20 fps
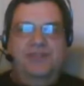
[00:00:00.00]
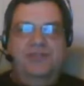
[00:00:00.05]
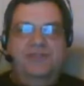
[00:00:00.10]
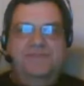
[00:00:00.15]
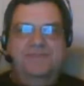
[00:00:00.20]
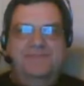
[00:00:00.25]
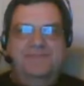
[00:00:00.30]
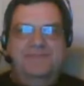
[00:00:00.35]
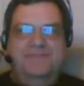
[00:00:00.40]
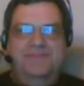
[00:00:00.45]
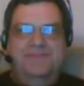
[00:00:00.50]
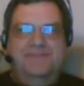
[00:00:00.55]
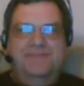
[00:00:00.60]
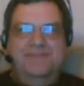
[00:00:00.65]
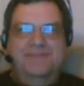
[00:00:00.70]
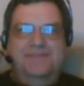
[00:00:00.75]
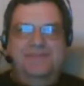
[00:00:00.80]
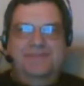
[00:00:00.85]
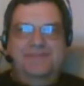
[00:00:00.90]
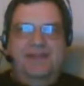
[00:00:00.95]
good.
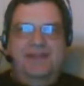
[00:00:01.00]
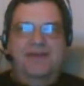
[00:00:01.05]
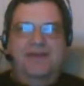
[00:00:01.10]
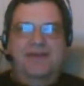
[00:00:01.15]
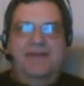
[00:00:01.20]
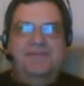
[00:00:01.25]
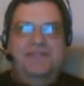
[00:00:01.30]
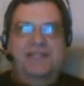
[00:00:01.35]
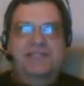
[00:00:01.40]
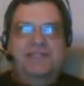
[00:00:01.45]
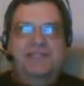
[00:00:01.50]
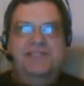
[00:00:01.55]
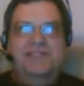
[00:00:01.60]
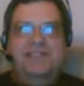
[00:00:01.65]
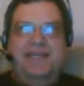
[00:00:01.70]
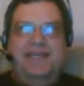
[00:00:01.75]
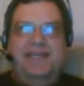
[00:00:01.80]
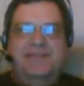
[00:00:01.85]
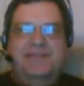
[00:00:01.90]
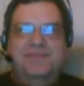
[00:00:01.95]
I'll have to listen to
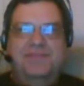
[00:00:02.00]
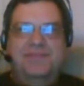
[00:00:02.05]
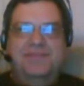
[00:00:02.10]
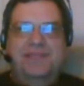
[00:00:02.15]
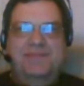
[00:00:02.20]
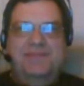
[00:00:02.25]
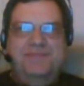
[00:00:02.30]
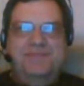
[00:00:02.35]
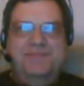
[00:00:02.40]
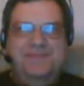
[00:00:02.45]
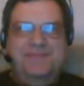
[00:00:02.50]
that sometime.